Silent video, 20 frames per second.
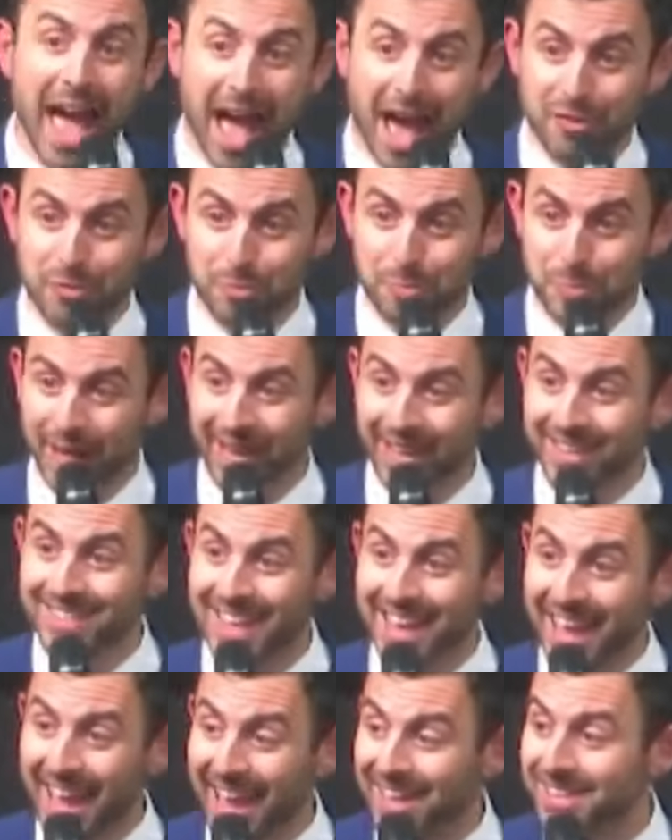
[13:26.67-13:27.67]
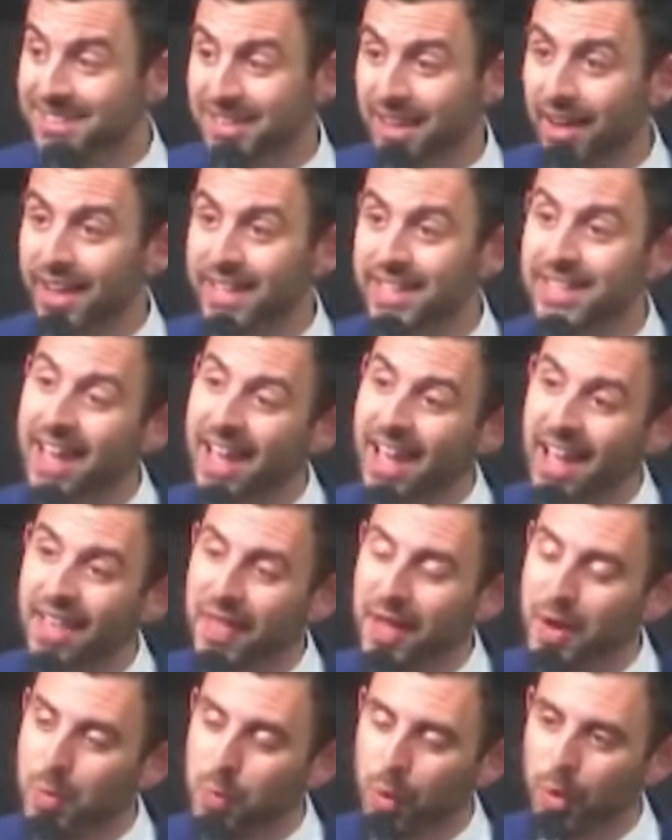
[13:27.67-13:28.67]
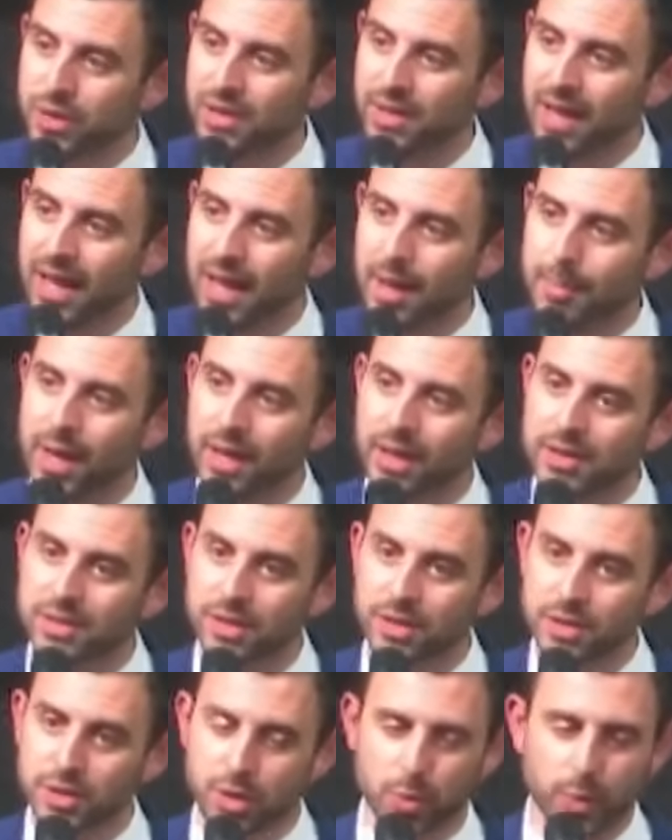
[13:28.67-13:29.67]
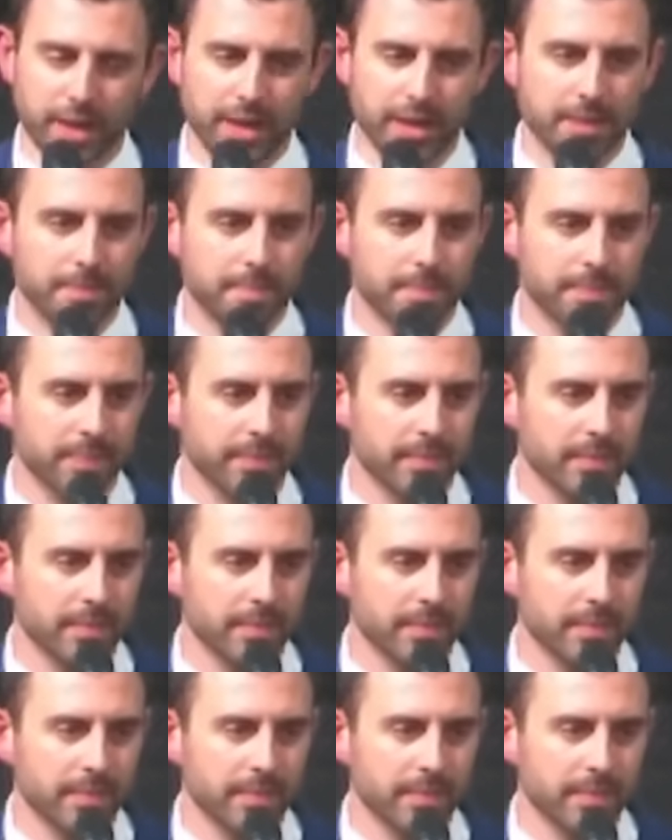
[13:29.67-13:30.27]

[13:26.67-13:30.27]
have picked a side and they want Hamas to win.